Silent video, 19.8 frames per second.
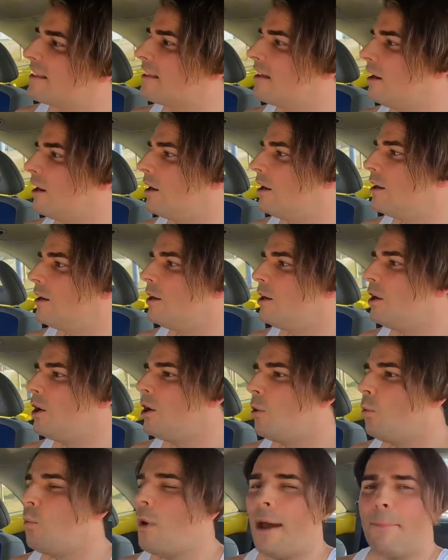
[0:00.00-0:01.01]
the
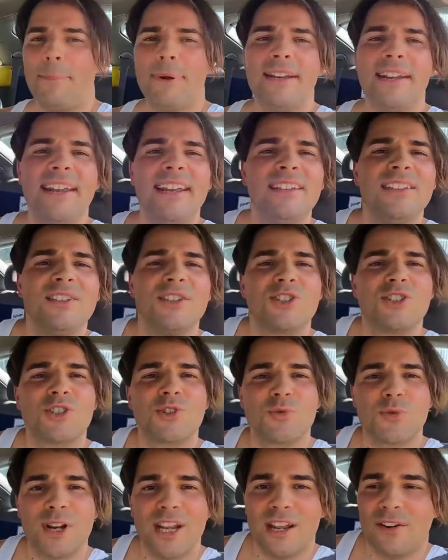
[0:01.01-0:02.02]
weapon
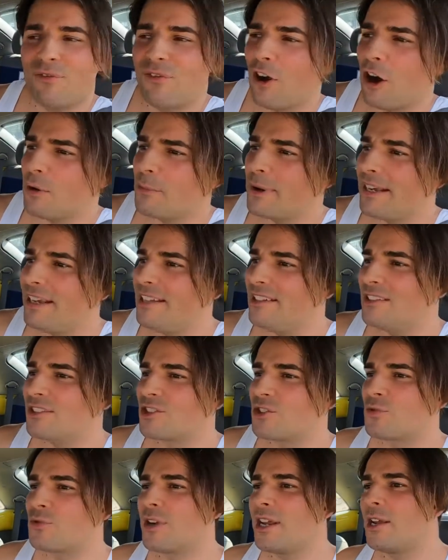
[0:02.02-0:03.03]
industry, pharma
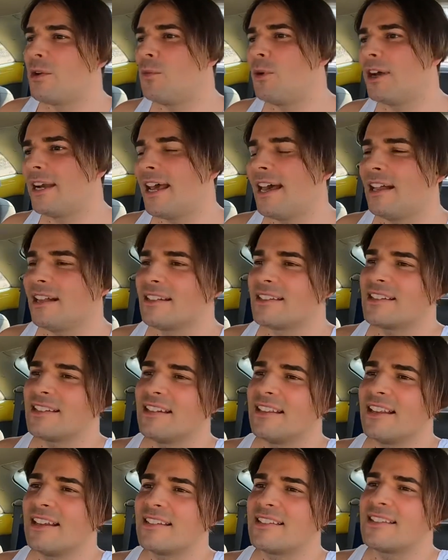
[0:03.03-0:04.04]
industry, what else,
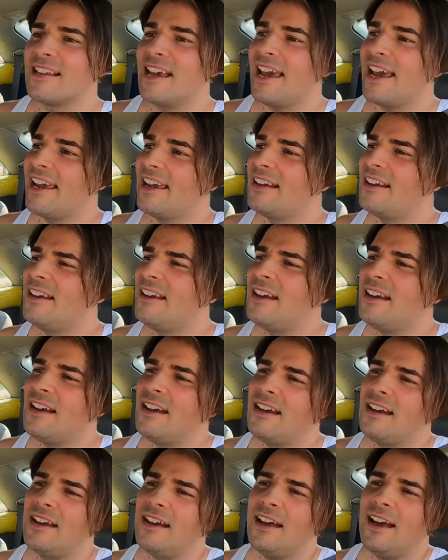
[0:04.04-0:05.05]
and they say,
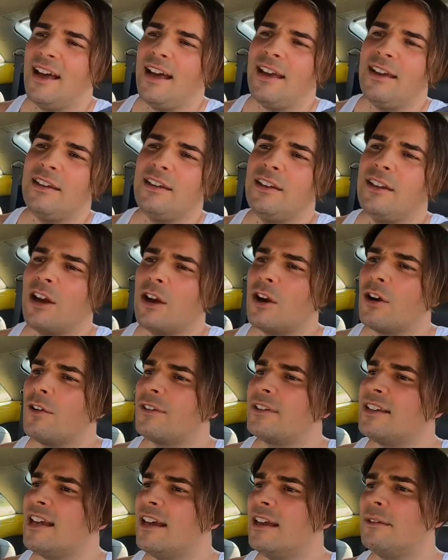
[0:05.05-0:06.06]
hey, here are
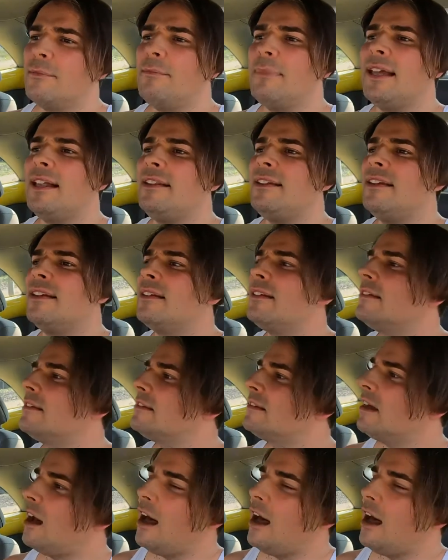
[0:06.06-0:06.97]
$10 million,